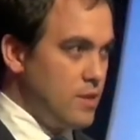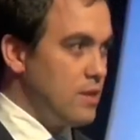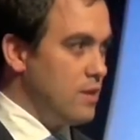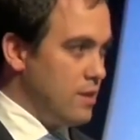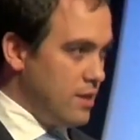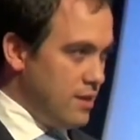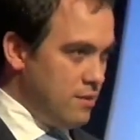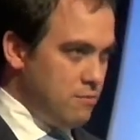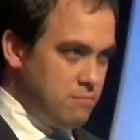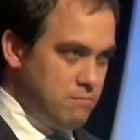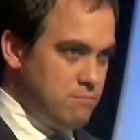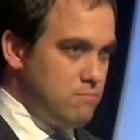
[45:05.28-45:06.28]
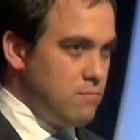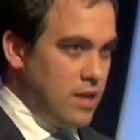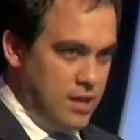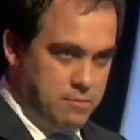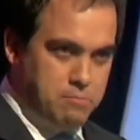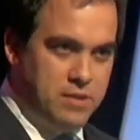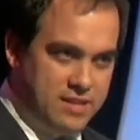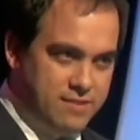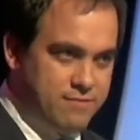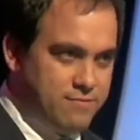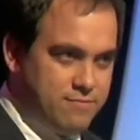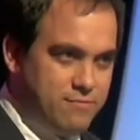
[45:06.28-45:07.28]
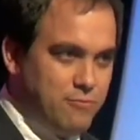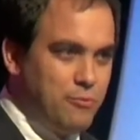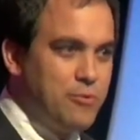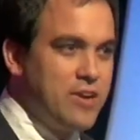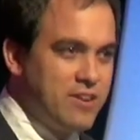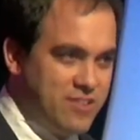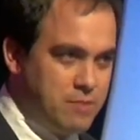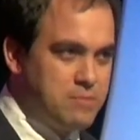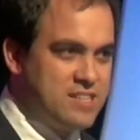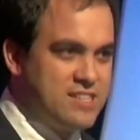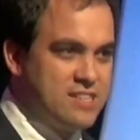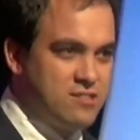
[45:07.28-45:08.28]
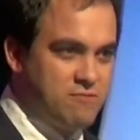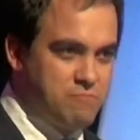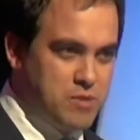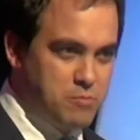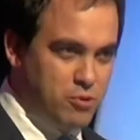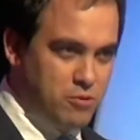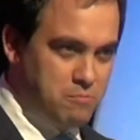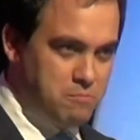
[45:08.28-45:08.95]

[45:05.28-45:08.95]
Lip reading: Again, I believe we are in a business of people.